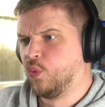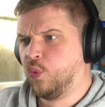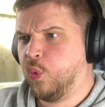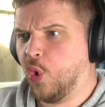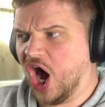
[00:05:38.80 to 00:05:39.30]

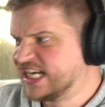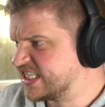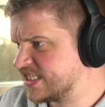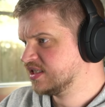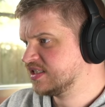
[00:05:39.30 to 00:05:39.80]
What?
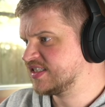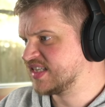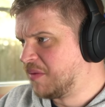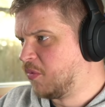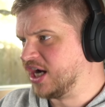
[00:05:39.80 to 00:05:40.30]

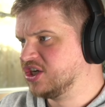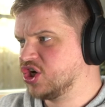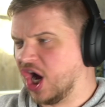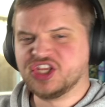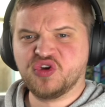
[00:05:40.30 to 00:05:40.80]
Someone
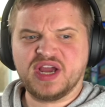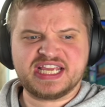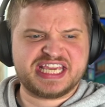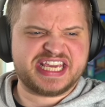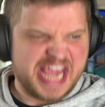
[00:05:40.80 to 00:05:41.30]
got you a
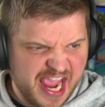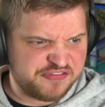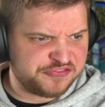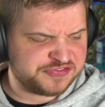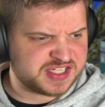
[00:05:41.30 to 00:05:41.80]

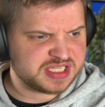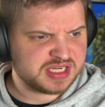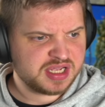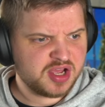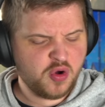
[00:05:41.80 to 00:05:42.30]
gift?
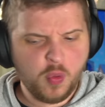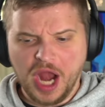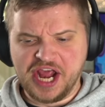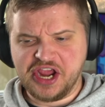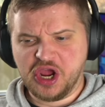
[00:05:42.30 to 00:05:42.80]

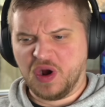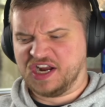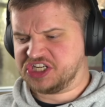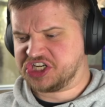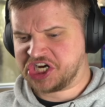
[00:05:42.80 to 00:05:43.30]
What are you, a
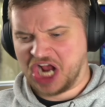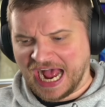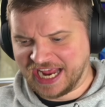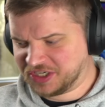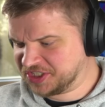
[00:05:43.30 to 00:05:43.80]

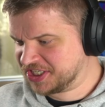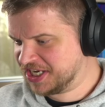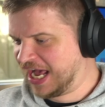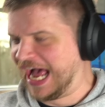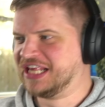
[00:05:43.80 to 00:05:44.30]
child?
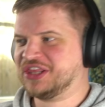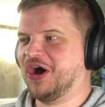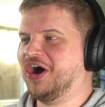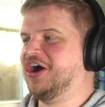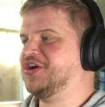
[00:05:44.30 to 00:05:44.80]
I
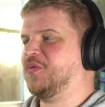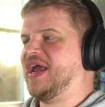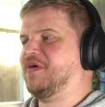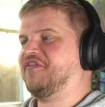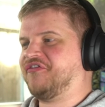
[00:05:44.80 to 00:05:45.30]
thought we
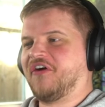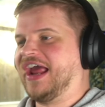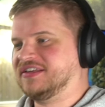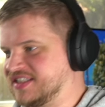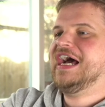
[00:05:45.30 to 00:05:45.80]
were
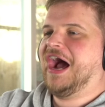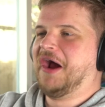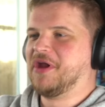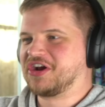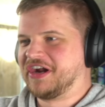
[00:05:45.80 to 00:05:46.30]
friends. I'm
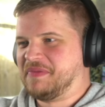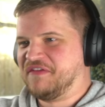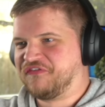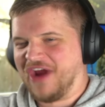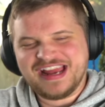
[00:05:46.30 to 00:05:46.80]
not gonna be
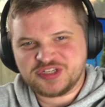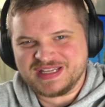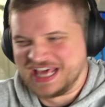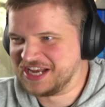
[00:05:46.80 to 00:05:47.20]
friends with a